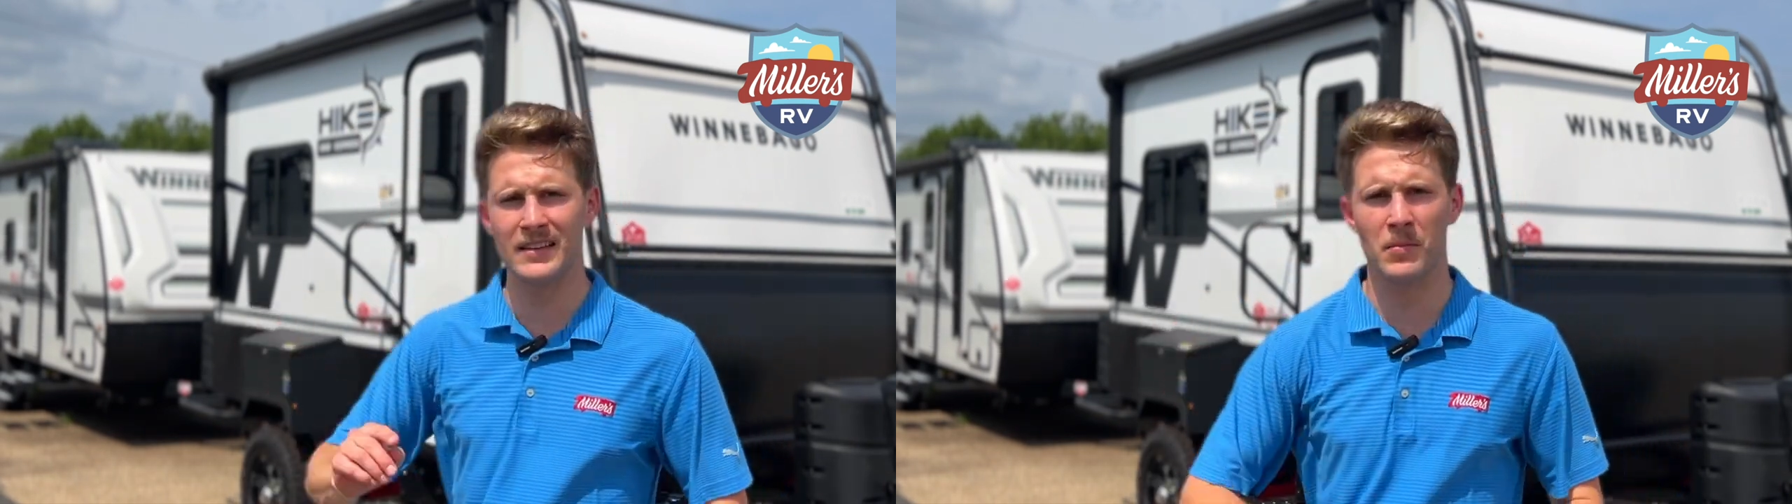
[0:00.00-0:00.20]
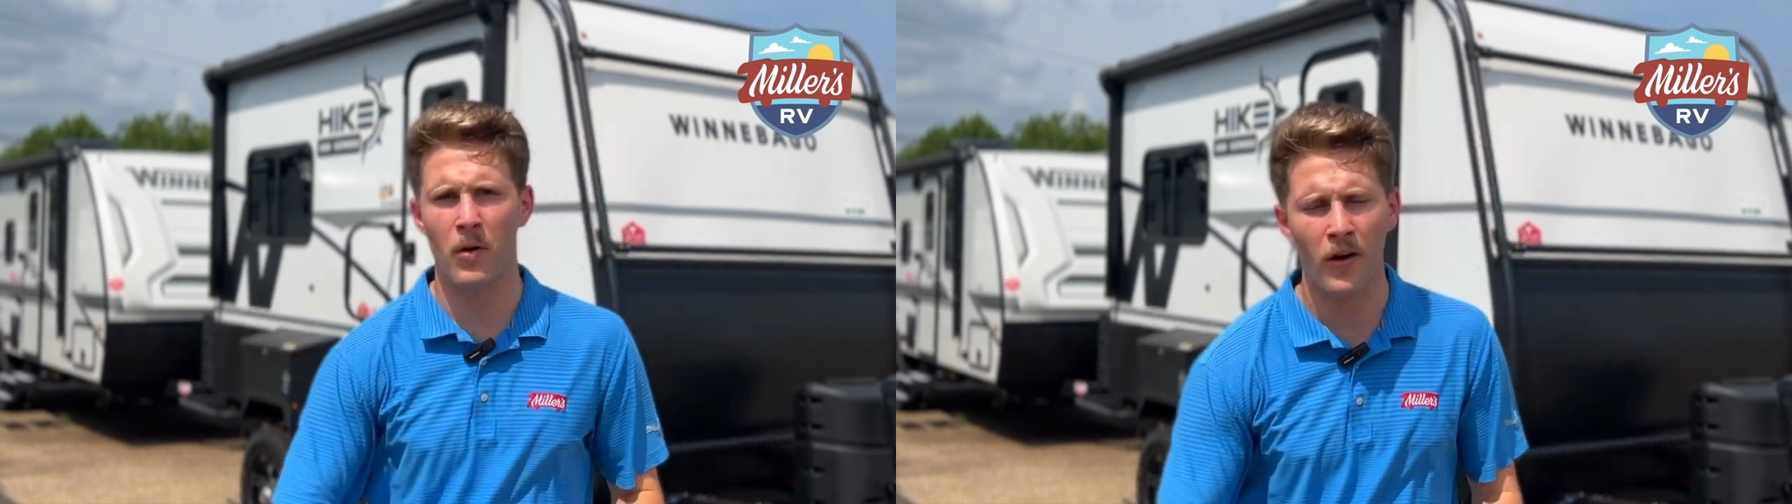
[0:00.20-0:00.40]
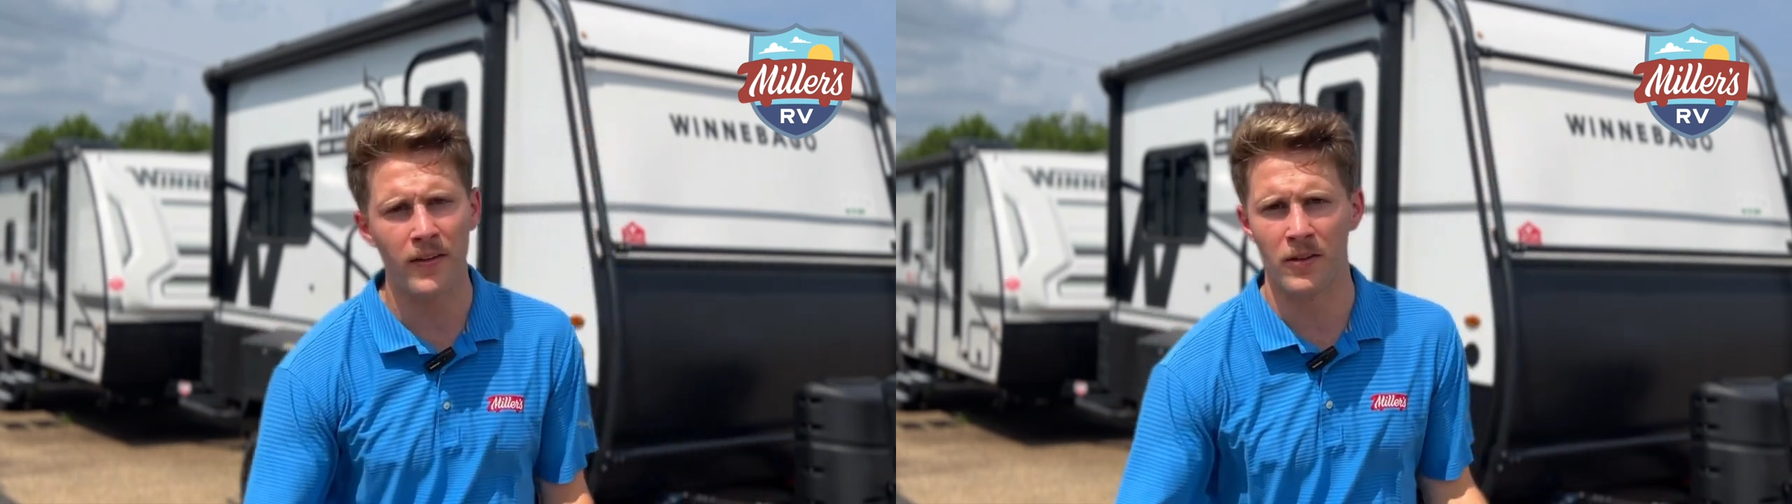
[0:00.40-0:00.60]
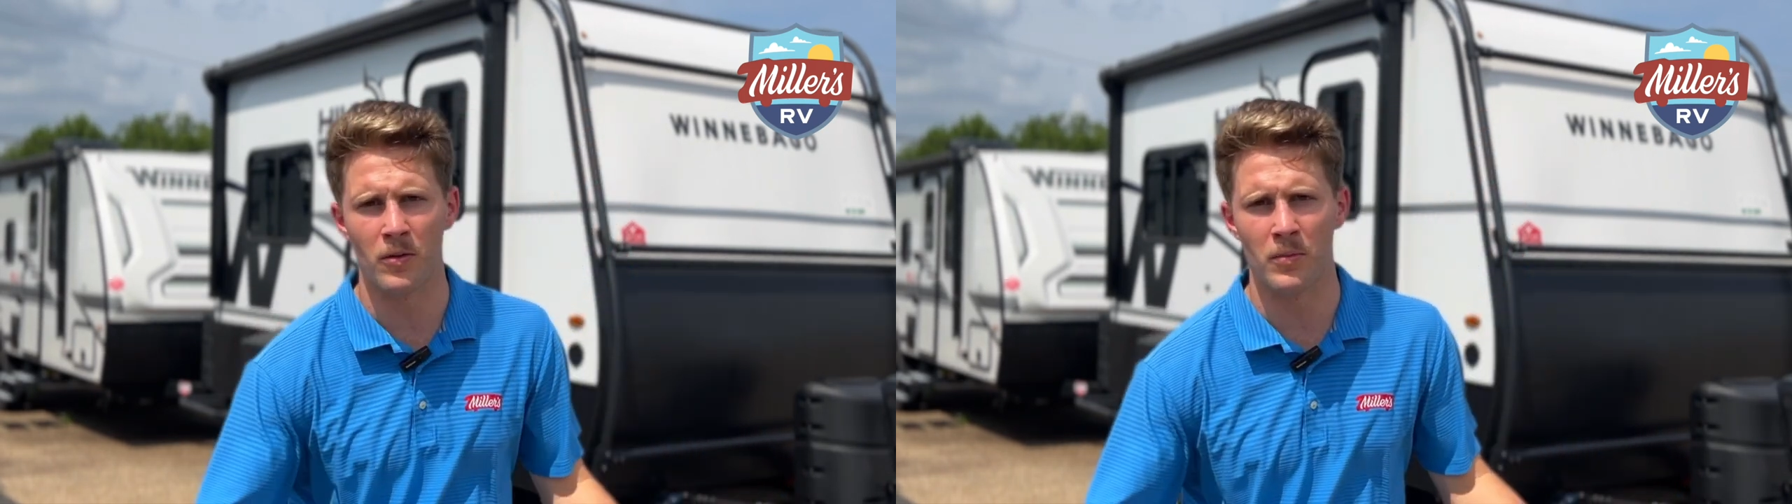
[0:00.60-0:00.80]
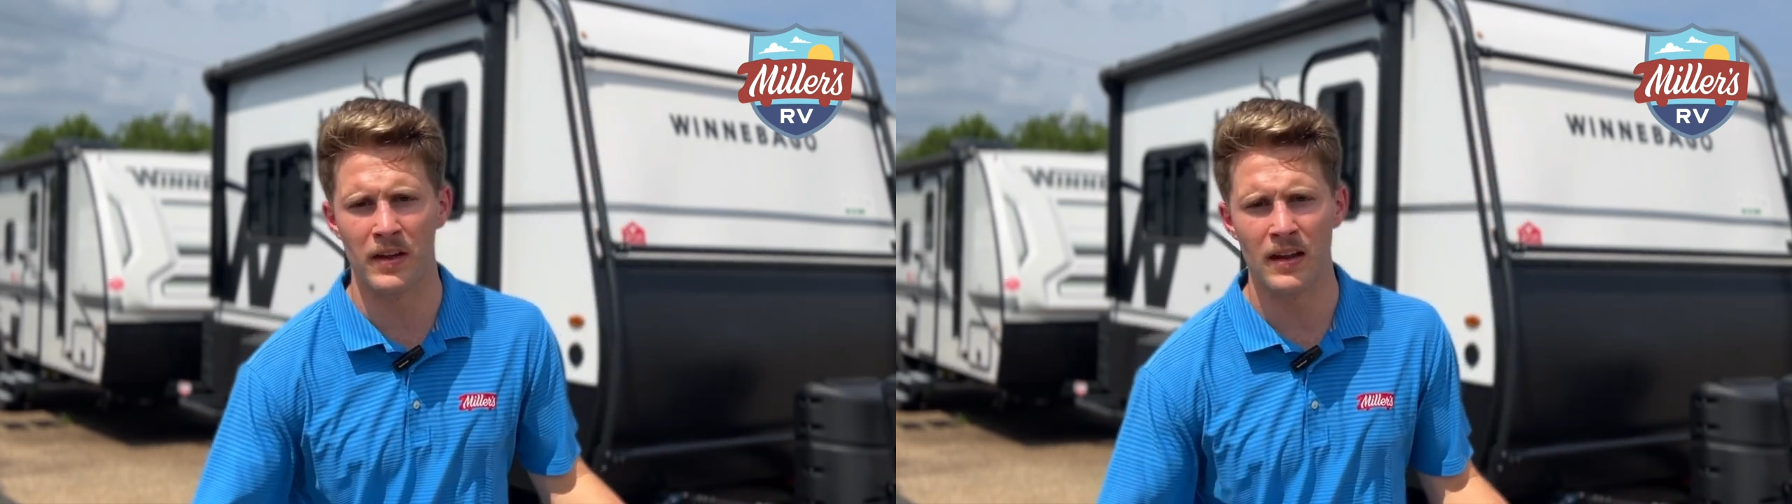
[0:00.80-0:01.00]
ding the bar a
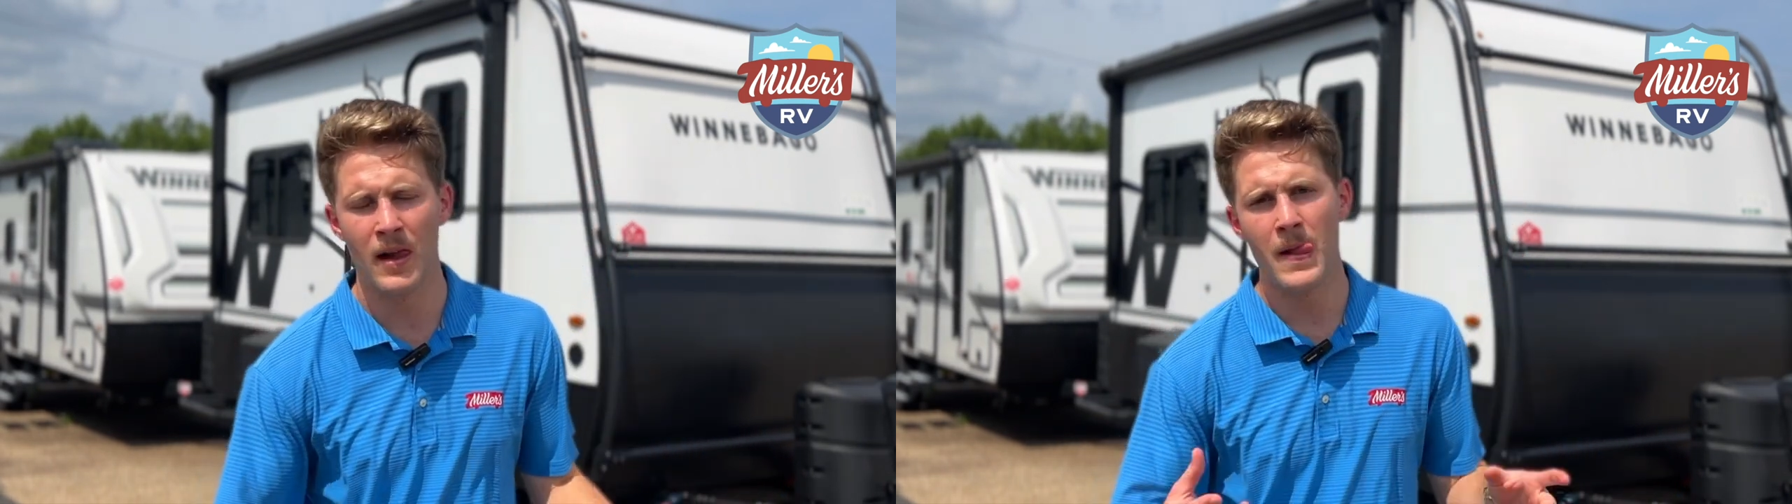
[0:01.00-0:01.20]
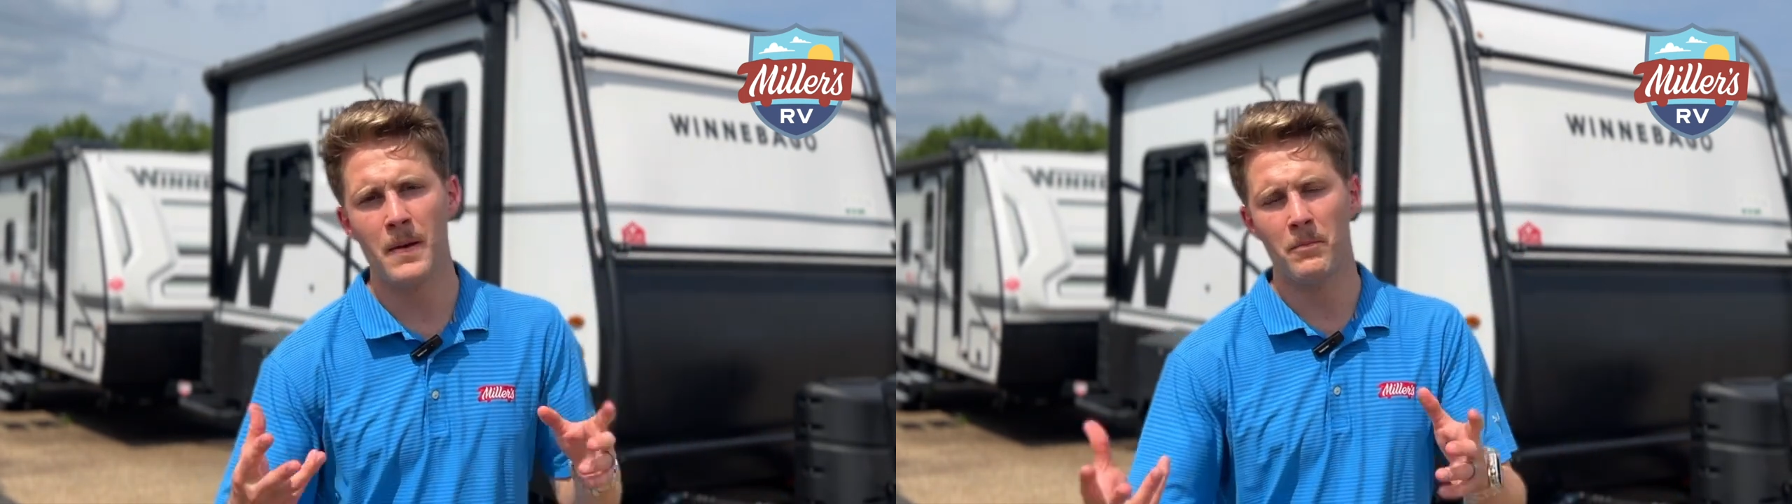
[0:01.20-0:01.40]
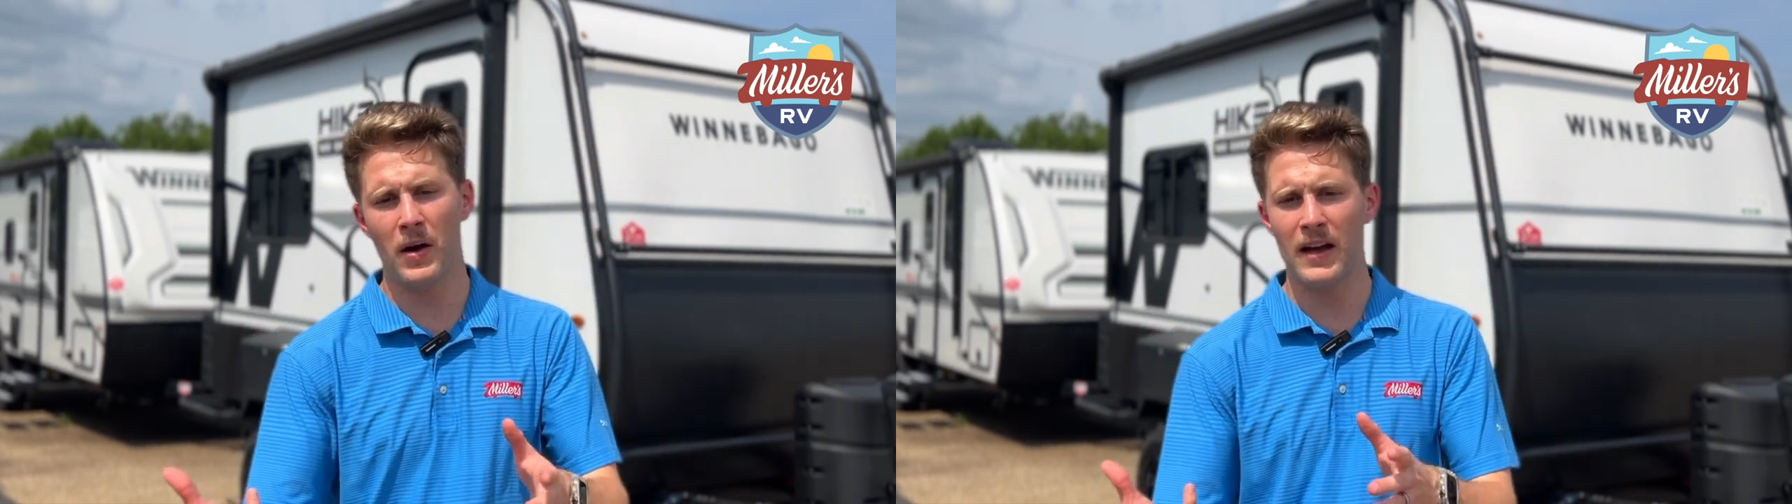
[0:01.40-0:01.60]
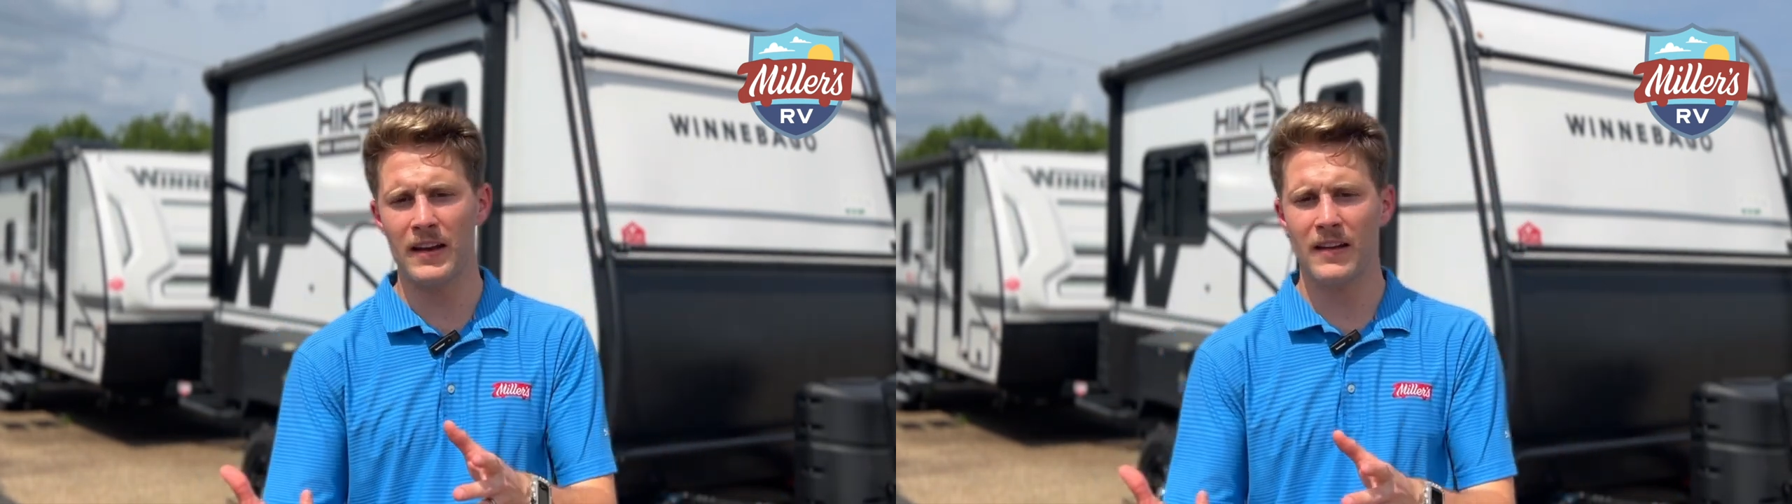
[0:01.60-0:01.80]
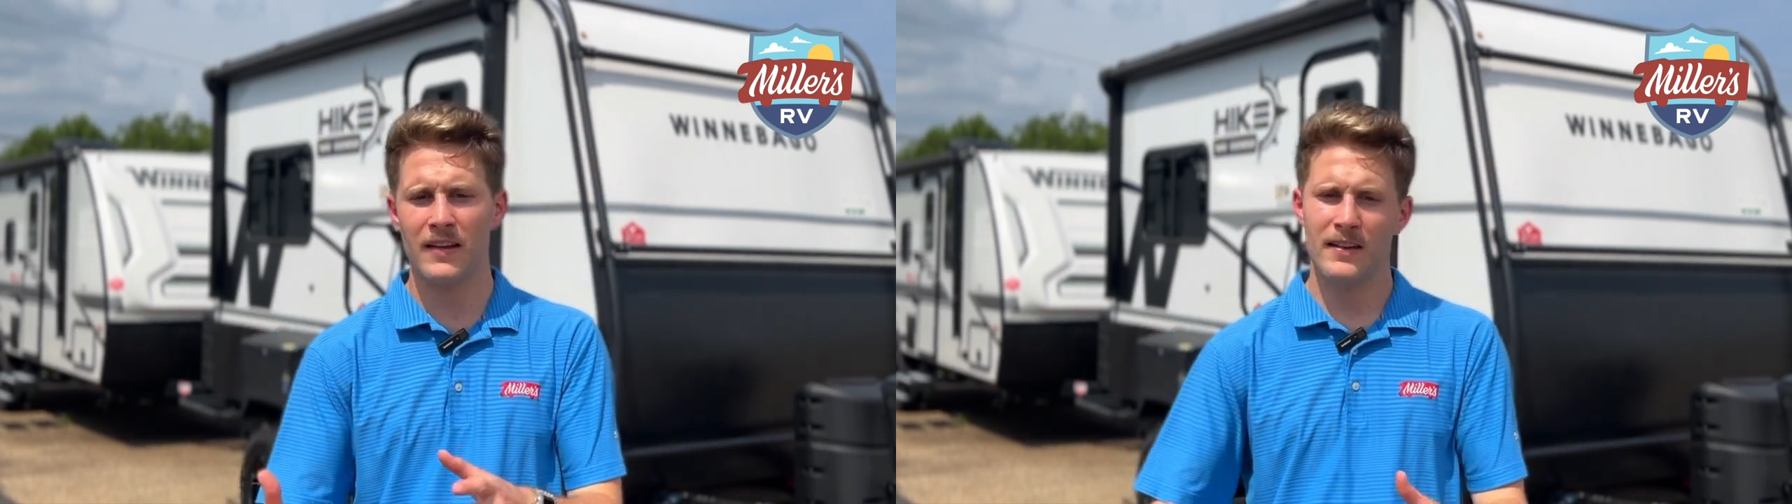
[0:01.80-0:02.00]
little bit, but